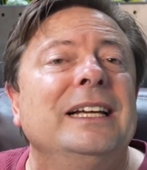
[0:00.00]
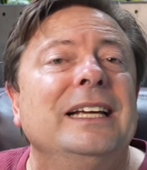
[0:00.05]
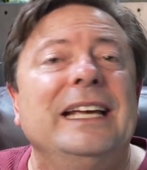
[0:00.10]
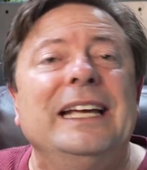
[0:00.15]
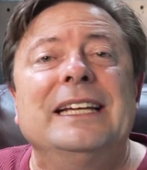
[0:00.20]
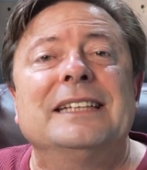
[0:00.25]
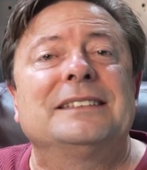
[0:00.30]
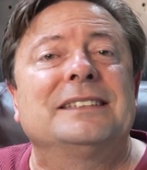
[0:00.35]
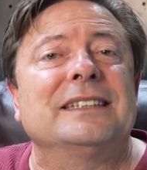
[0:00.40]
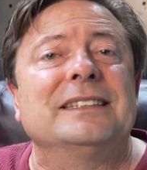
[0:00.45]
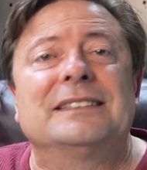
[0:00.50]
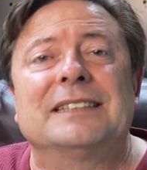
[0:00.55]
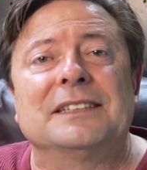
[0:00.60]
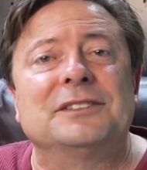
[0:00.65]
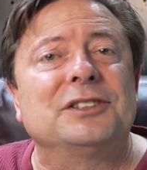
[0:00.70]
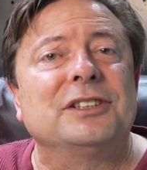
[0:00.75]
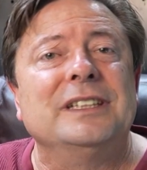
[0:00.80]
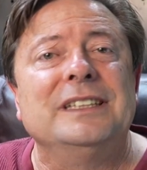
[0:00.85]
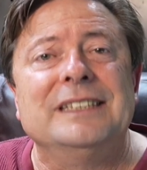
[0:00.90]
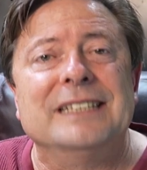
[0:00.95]
It's
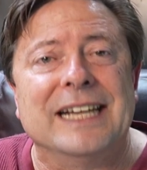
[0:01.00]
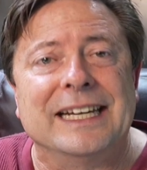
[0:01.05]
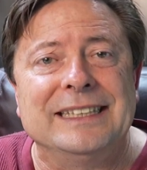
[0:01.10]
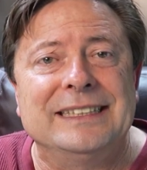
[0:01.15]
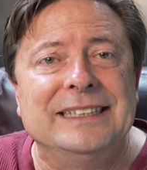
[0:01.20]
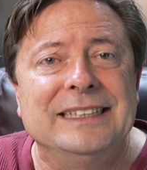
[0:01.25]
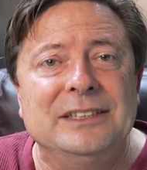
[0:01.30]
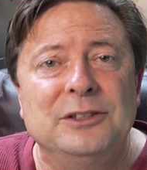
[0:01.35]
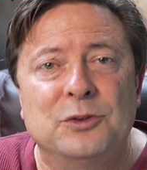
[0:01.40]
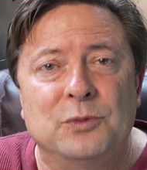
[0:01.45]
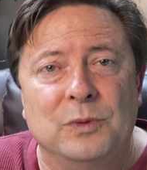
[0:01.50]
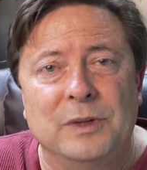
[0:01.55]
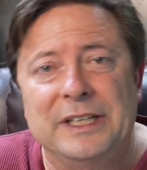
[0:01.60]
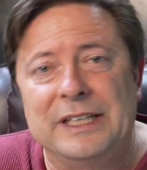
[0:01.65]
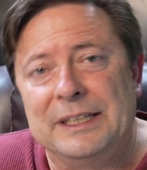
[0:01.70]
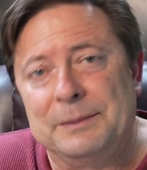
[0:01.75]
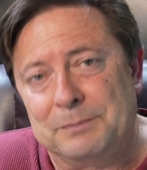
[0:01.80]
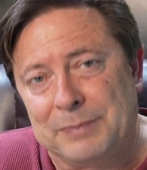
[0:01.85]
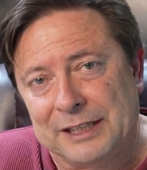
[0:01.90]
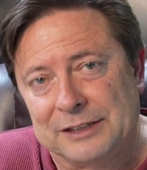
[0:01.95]
essentially
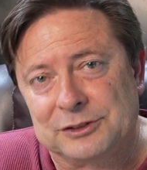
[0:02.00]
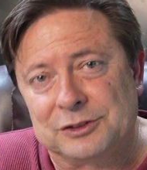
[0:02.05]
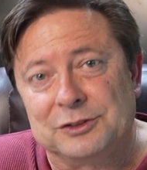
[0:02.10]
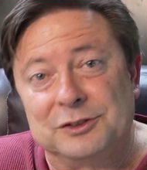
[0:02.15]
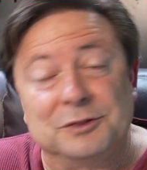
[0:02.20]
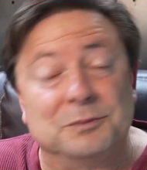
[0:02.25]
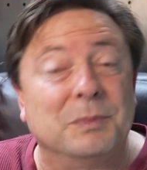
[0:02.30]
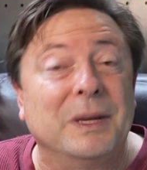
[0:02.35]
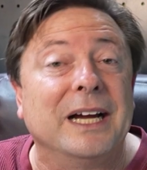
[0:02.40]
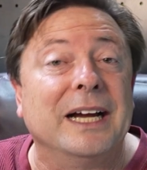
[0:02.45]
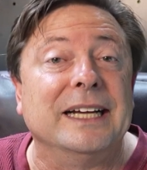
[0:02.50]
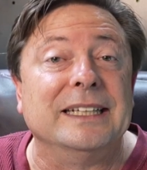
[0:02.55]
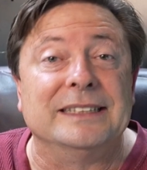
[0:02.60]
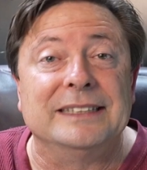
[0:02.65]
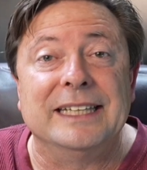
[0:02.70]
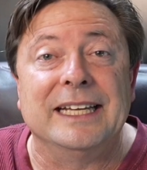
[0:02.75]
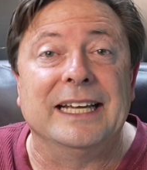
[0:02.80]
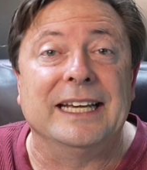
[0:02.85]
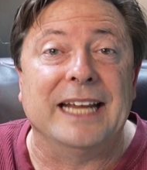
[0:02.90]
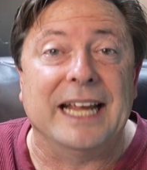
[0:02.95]
1920 pixels by
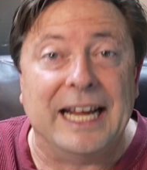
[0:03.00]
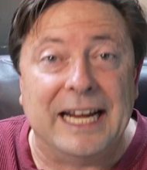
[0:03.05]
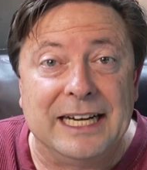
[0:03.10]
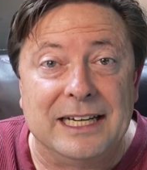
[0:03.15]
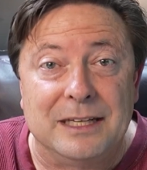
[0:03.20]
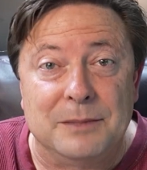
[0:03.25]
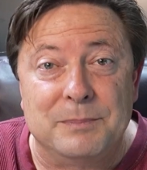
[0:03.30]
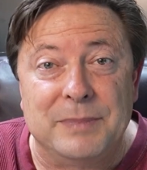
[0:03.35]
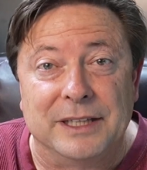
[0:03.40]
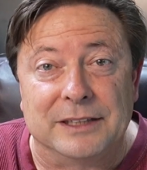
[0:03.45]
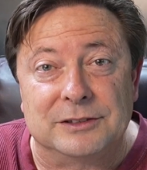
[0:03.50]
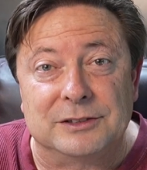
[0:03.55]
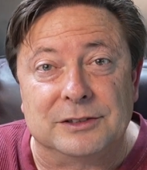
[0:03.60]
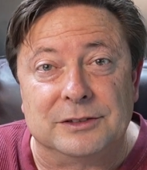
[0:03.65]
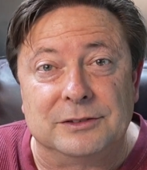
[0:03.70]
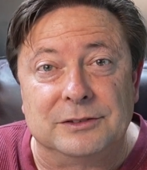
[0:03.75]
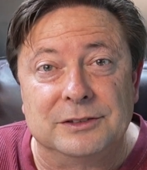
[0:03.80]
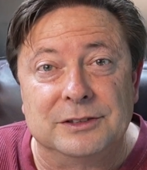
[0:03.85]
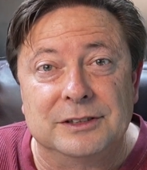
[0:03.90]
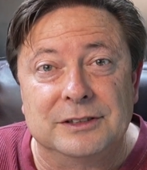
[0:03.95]
1080
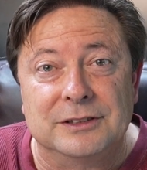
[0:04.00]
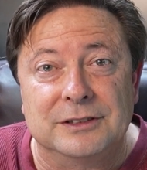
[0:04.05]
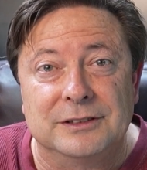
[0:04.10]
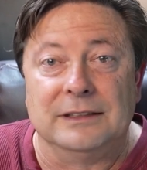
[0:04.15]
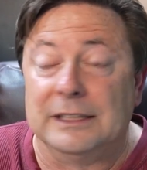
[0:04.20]
pixels.